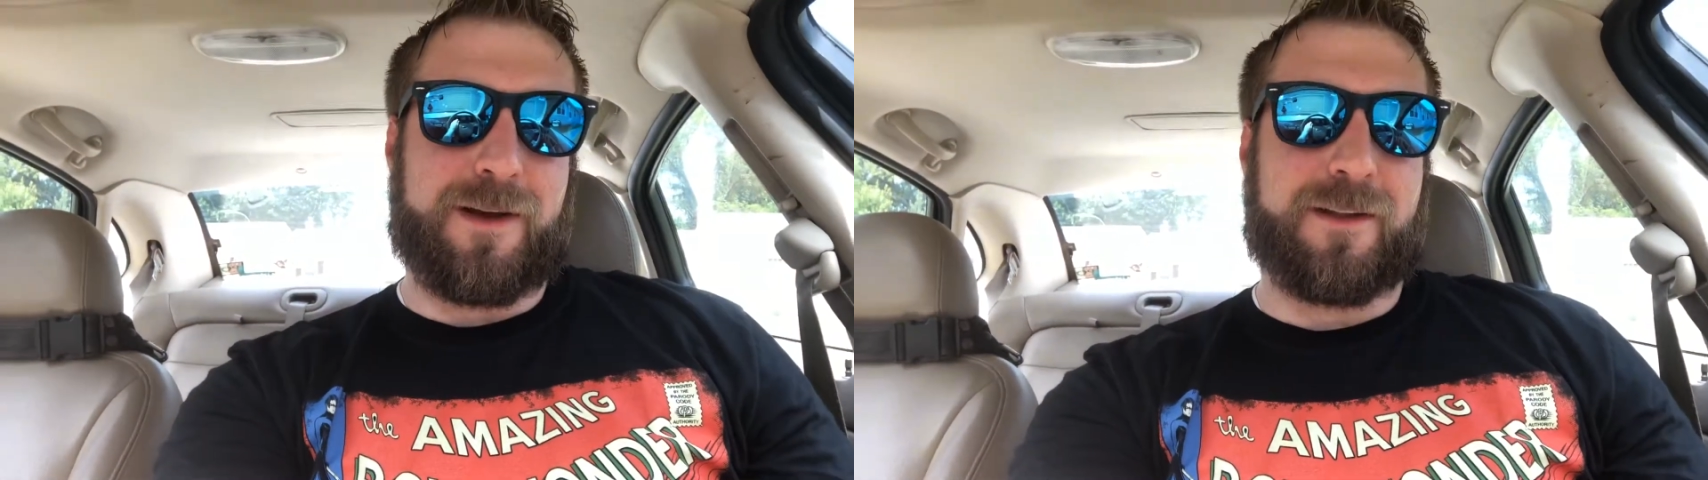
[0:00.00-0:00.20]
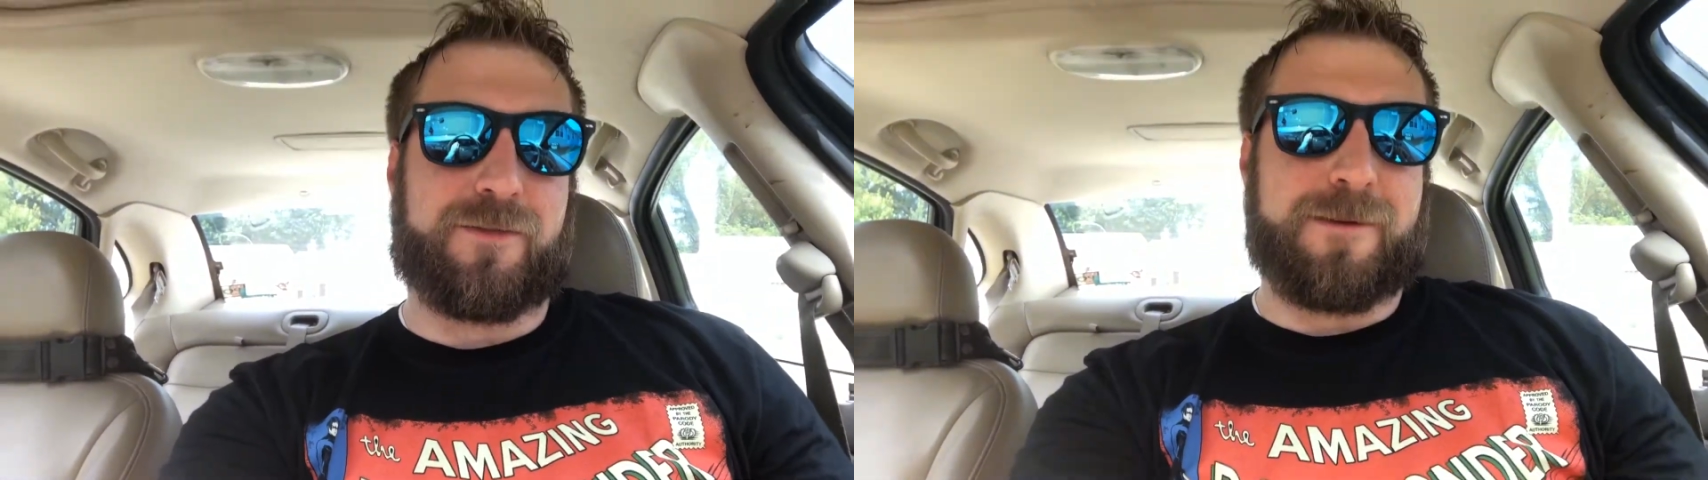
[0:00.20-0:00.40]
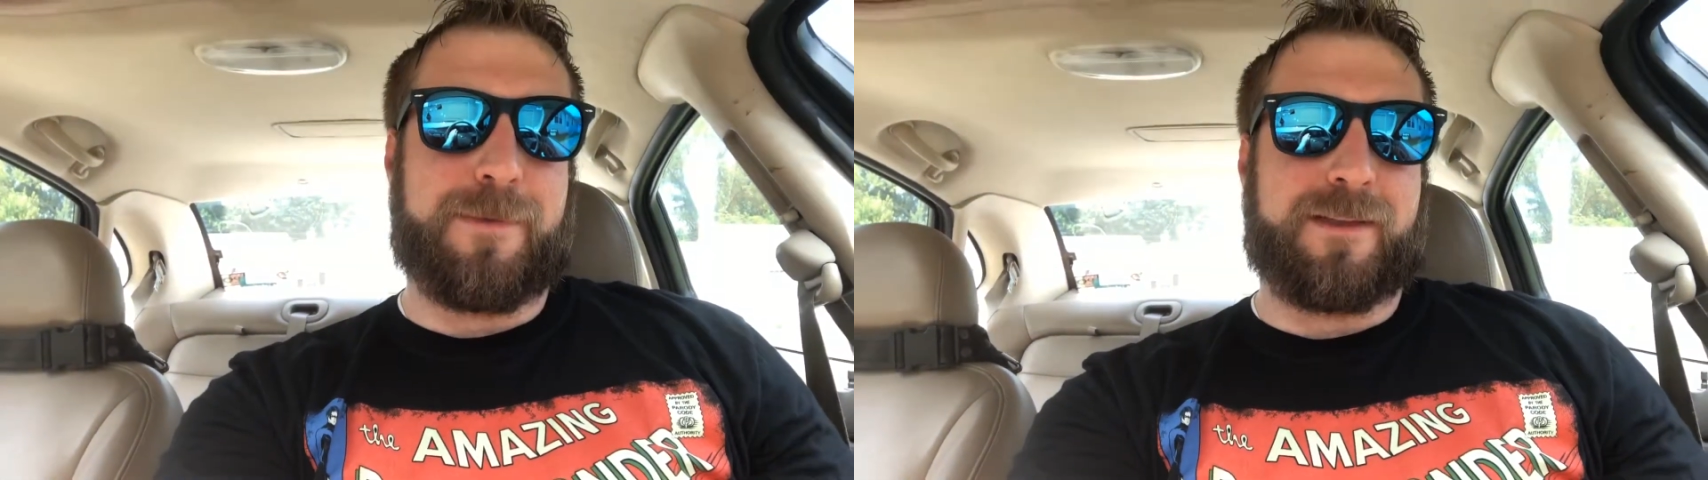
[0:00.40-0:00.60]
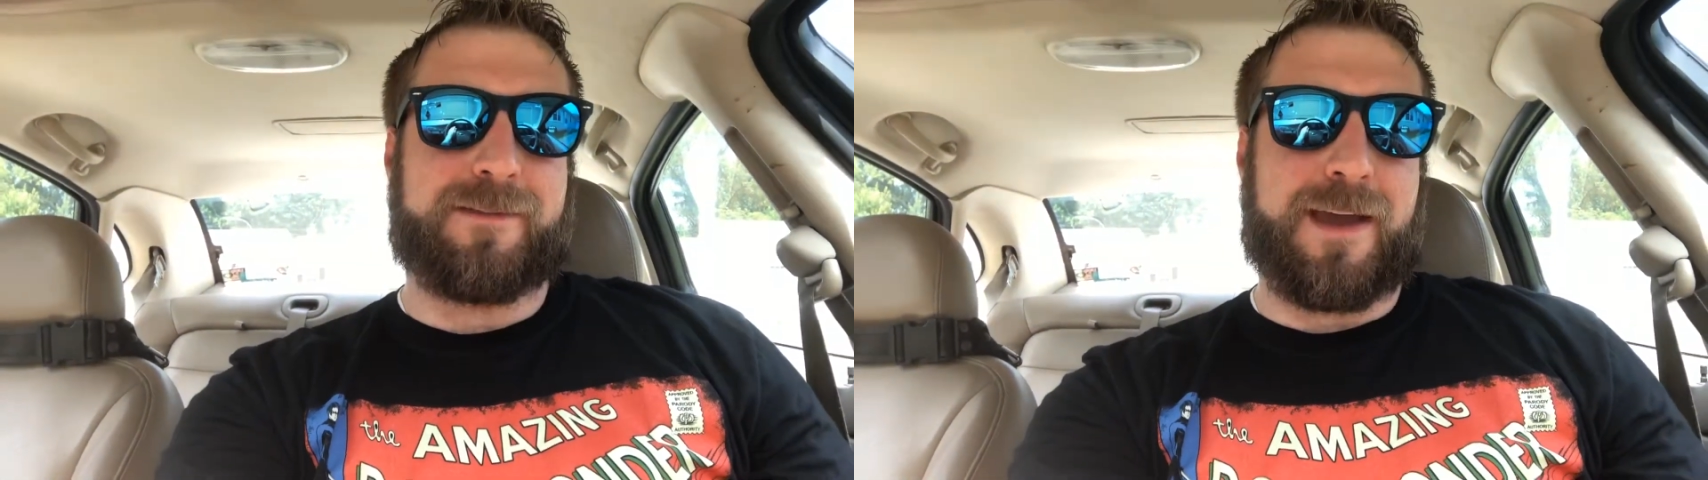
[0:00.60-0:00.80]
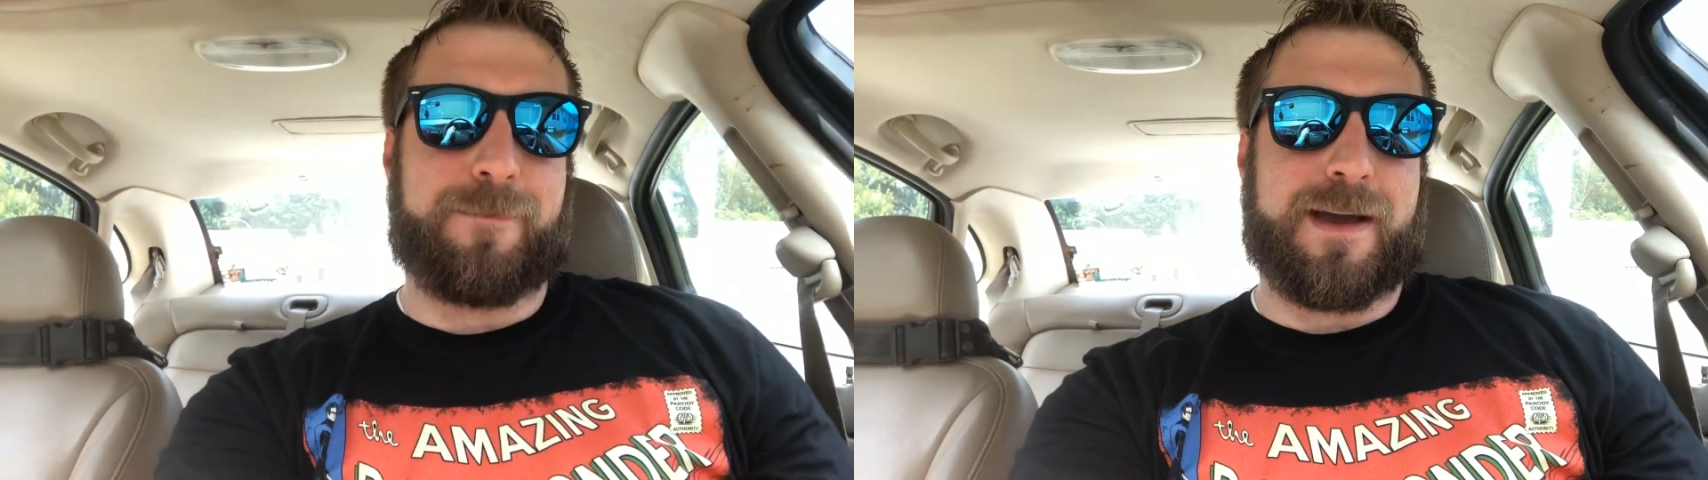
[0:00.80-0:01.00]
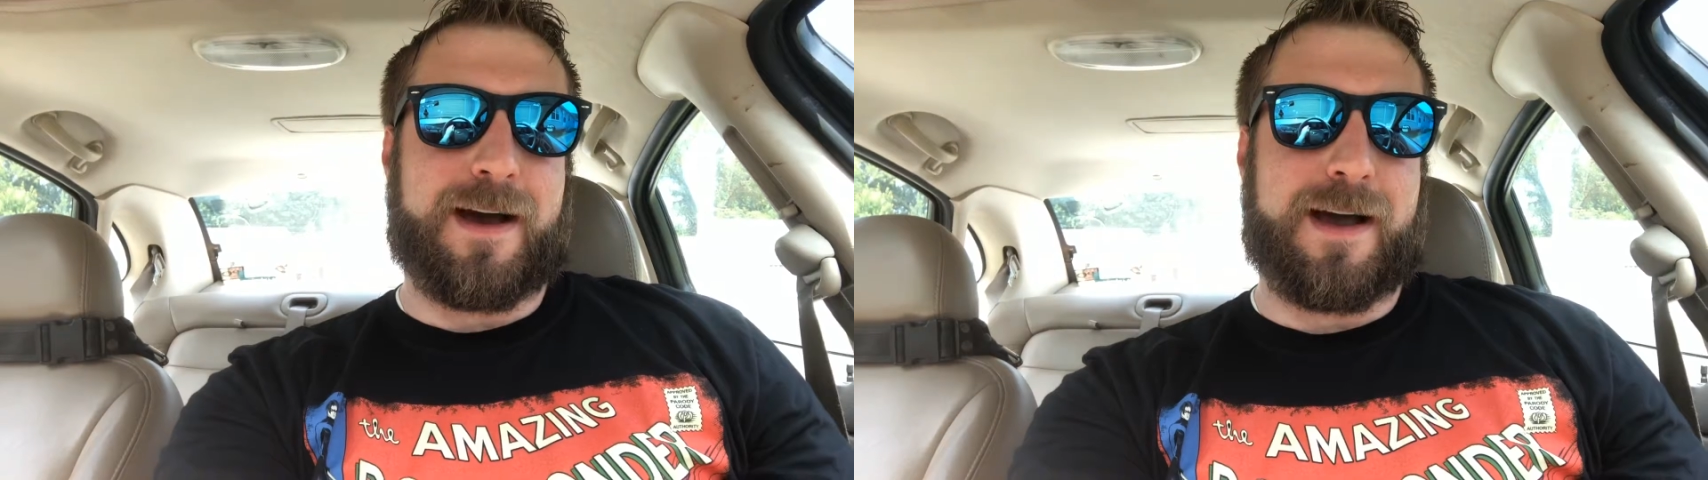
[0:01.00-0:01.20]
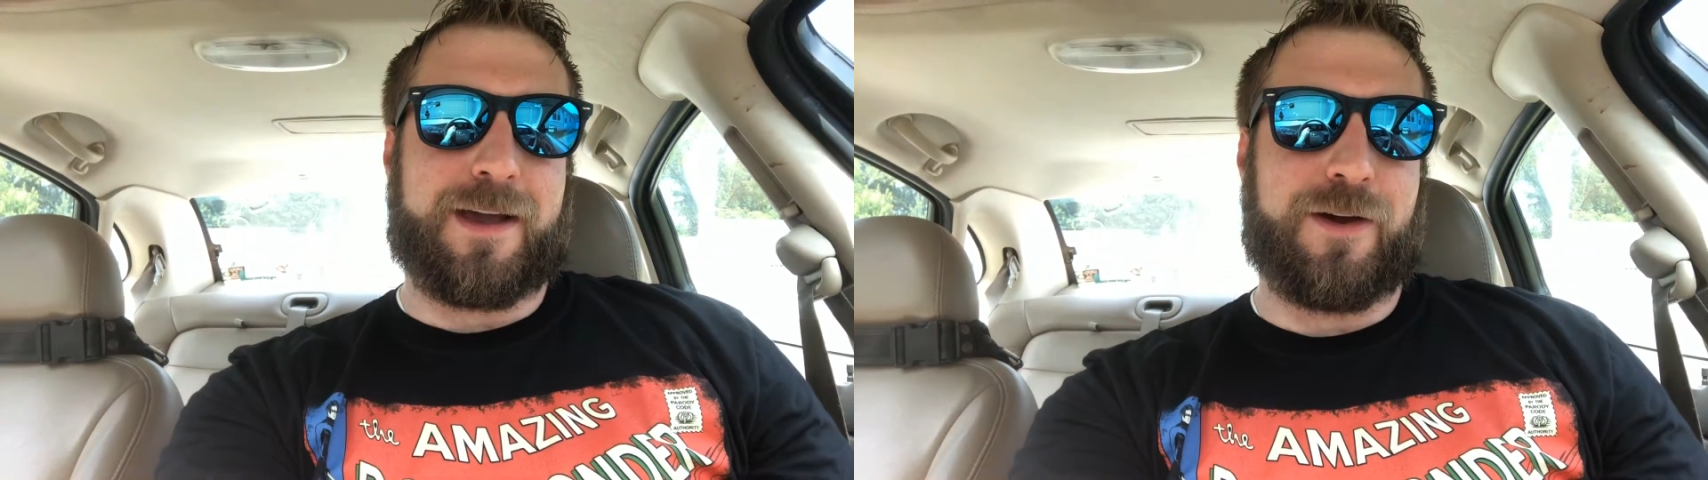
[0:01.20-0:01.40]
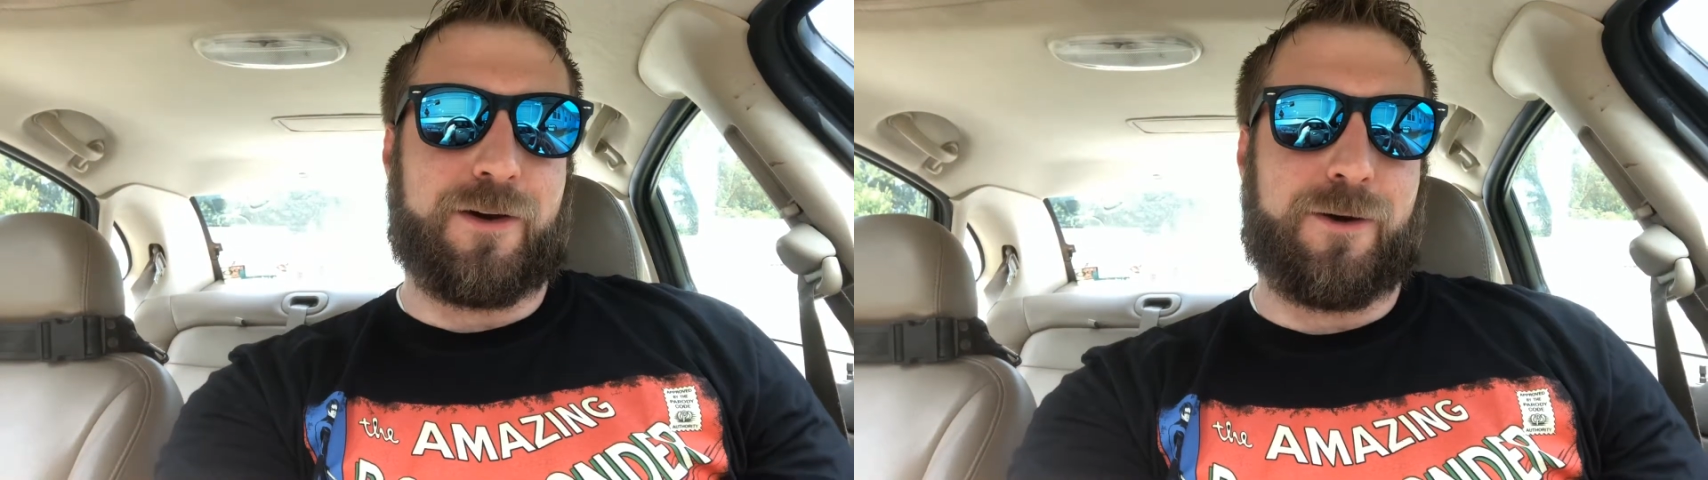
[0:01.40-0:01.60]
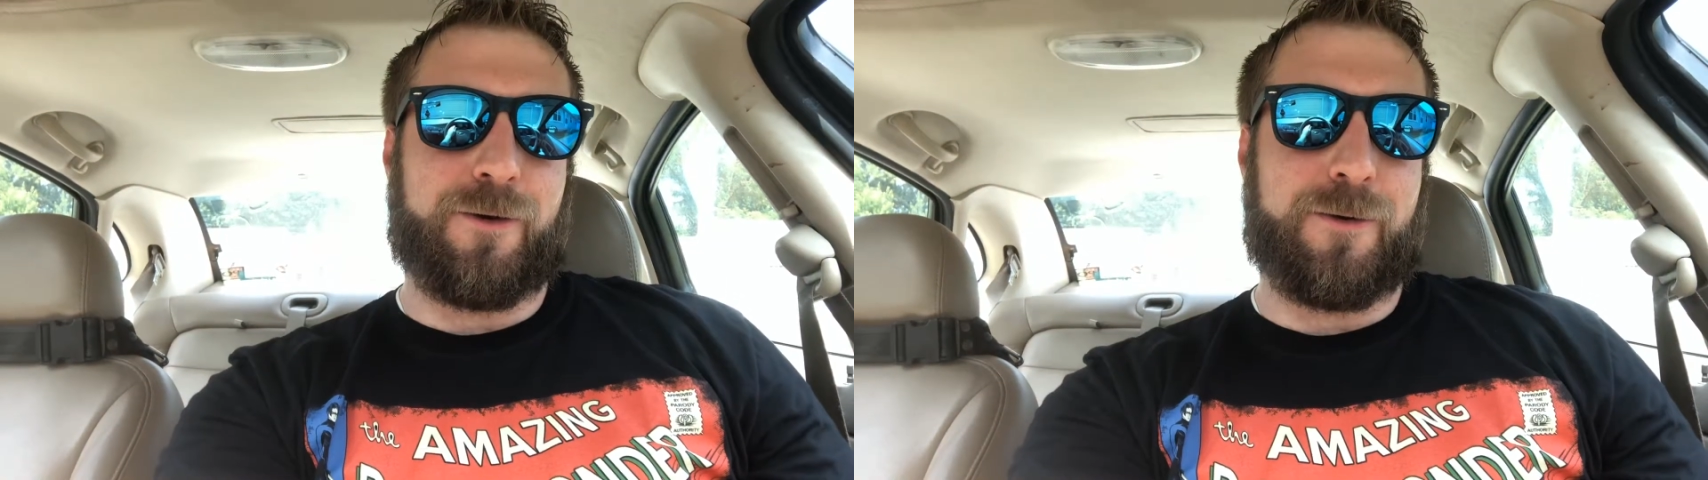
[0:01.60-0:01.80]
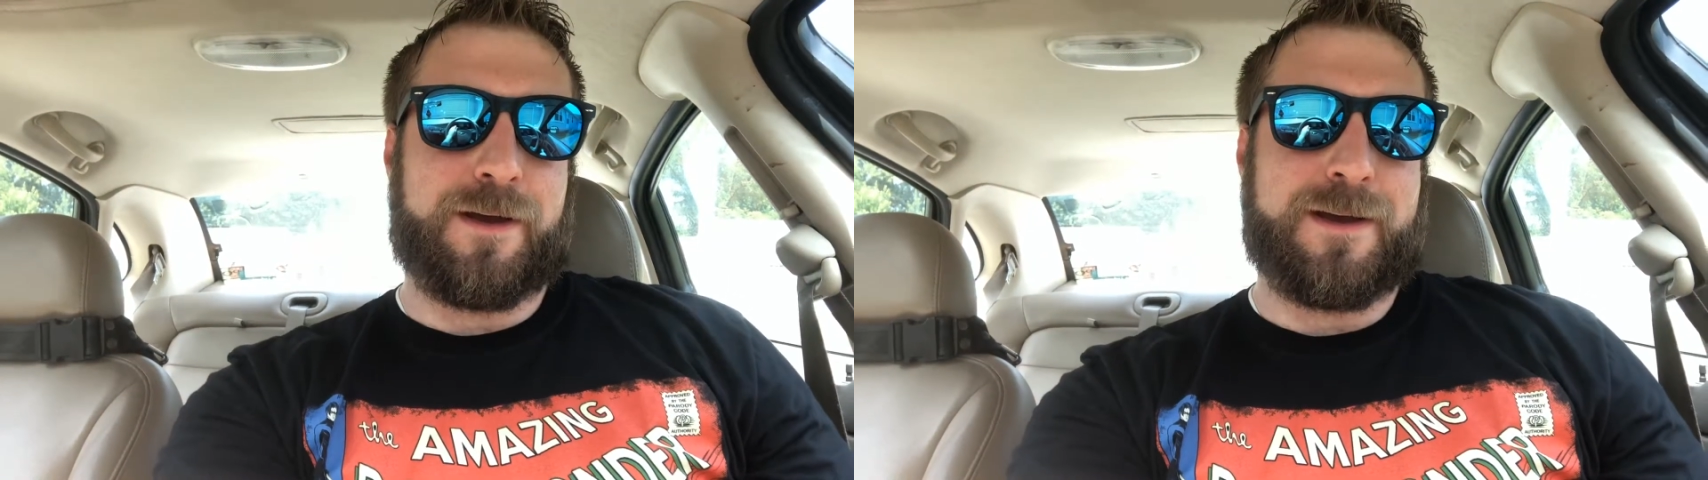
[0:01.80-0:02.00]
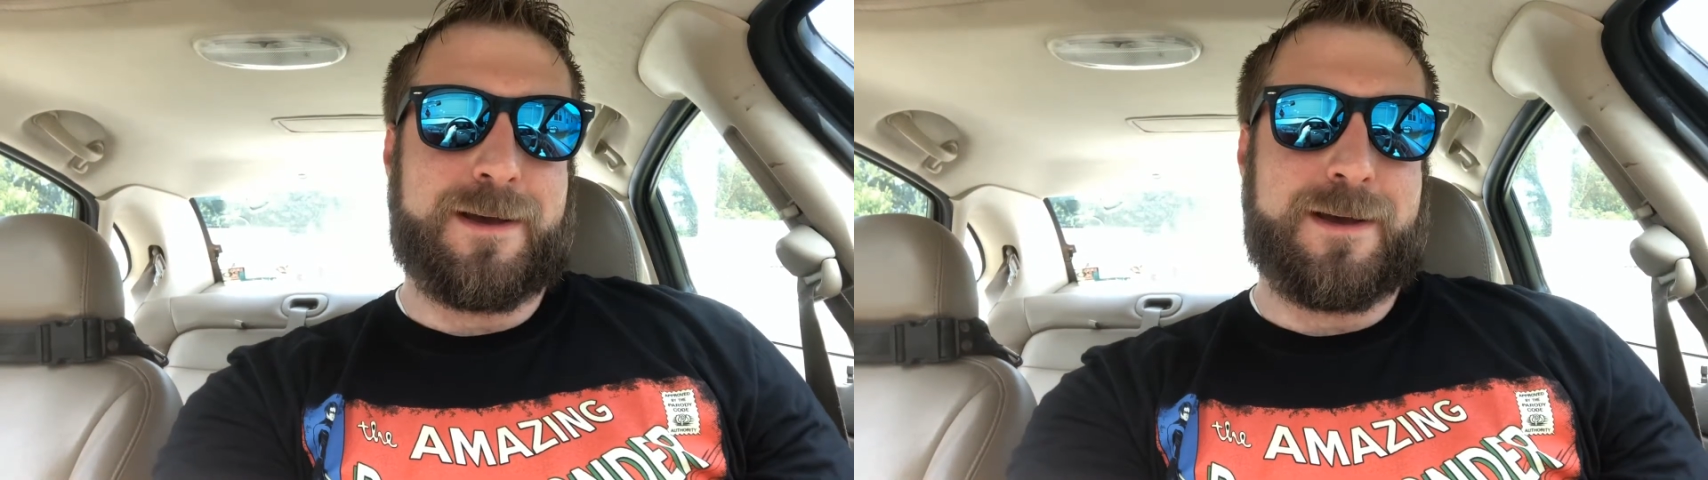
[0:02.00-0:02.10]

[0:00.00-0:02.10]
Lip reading: well, it's written by the same guy who